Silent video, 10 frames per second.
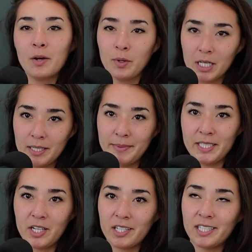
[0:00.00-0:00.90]
we're going to be
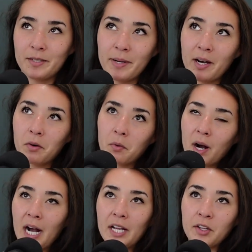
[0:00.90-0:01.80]
talking about
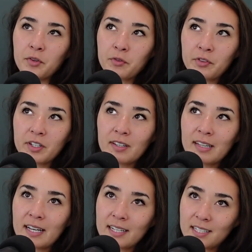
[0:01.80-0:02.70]
why you feel
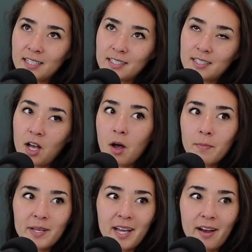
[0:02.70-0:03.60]
like a
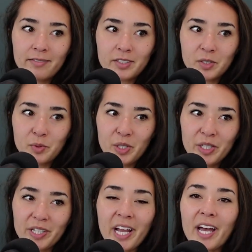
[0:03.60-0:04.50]
zombie after
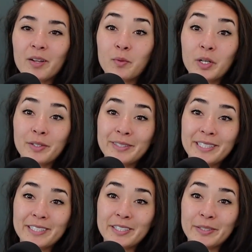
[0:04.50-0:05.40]
work and what you
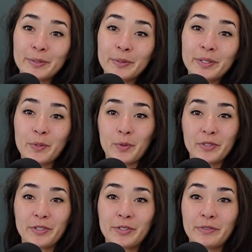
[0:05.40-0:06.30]
need to do in
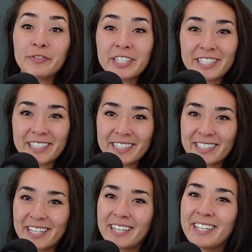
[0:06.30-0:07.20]
order to fix it.